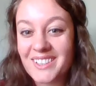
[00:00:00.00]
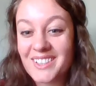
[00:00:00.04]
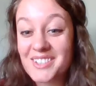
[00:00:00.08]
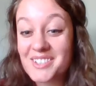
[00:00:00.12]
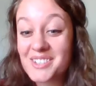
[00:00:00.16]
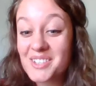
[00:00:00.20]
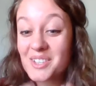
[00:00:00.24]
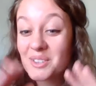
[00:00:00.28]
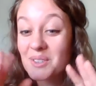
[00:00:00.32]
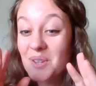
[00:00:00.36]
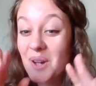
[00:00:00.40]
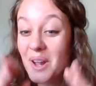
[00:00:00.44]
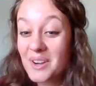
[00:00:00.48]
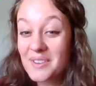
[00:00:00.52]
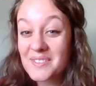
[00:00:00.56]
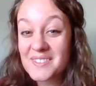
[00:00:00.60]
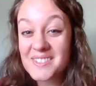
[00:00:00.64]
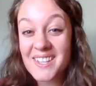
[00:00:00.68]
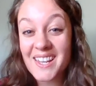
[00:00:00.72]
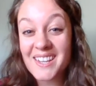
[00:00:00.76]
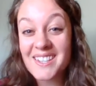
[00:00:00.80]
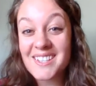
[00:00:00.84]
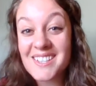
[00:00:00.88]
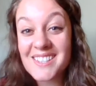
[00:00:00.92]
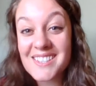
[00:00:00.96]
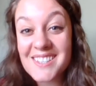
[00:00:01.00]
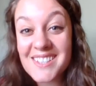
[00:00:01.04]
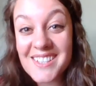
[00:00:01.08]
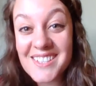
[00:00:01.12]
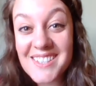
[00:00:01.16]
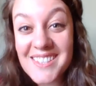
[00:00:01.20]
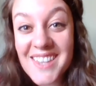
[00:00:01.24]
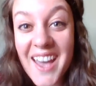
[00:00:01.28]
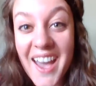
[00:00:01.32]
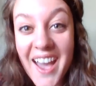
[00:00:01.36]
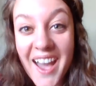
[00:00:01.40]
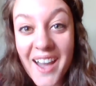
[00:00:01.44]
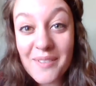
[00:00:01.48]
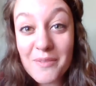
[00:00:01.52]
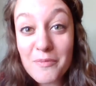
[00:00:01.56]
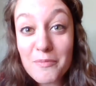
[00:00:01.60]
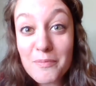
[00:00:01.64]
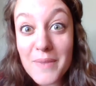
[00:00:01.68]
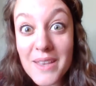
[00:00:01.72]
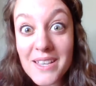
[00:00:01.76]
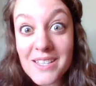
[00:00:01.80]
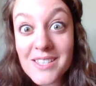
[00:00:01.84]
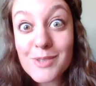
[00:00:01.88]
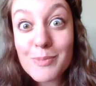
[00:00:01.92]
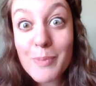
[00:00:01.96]
There's a lot of sentences that have
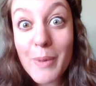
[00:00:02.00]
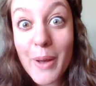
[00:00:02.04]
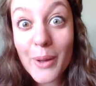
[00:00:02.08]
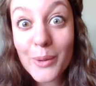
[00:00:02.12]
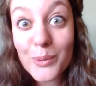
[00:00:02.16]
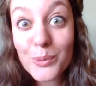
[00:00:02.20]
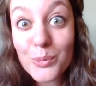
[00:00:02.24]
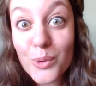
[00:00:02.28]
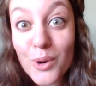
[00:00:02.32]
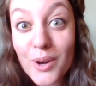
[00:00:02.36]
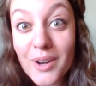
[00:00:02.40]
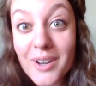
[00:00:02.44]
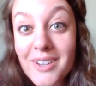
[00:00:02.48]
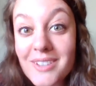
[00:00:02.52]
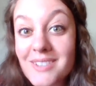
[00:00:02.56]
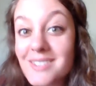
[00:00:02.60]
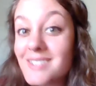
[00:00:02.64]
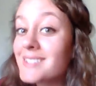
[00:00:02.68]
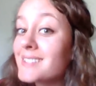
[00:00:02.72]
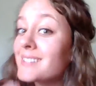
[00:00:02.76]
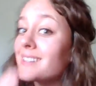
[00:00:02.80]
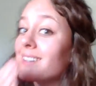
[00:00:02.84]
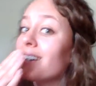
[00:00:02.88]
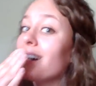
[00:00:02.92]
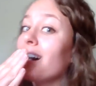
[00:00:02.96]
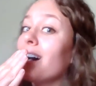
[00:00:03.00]
misspelled words,